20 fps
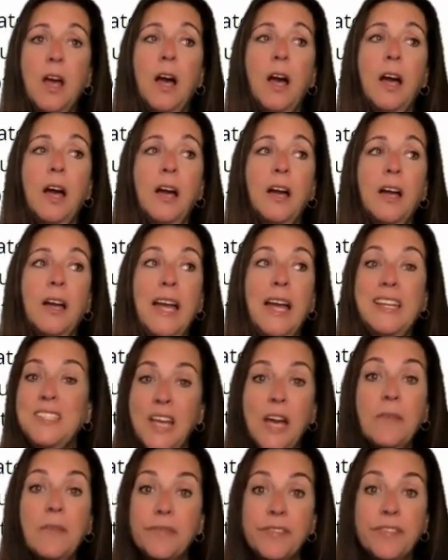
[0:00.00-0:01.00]
and
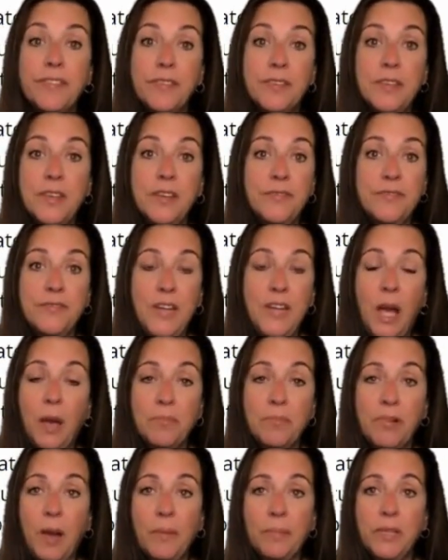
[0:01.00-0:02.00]
death if
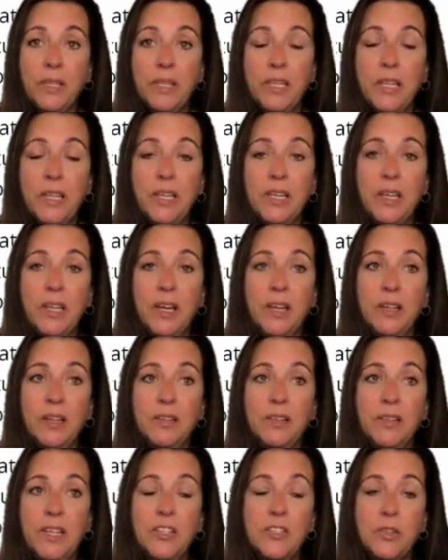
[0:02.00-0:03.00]
not promptly
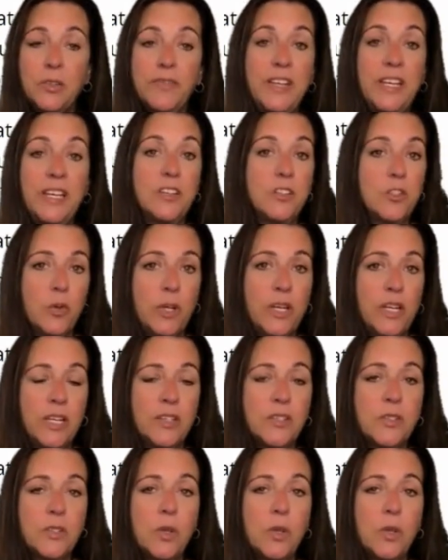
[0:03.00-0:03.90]
intervened and treated.